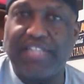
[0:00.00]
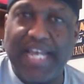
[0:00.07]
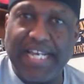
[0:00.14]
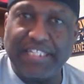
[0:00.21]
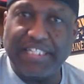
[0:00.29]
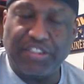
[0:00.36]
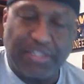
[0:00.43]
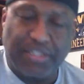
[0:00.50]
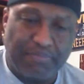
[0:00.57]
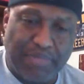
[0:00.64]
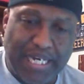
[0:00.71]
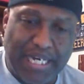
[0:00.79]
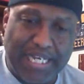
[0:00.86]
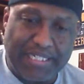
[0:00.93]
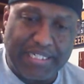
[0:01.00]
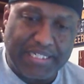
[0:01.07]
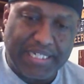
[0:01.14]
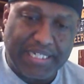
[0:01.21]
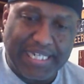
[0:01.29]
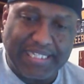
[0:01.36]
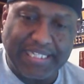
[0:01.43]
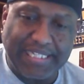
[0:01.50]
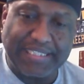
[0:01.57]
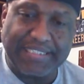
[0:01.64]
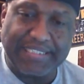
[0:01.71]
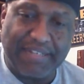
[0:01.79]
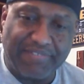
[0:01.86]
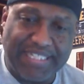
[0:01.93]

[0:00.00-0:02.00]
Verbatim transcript: Edge, but I think it's definitely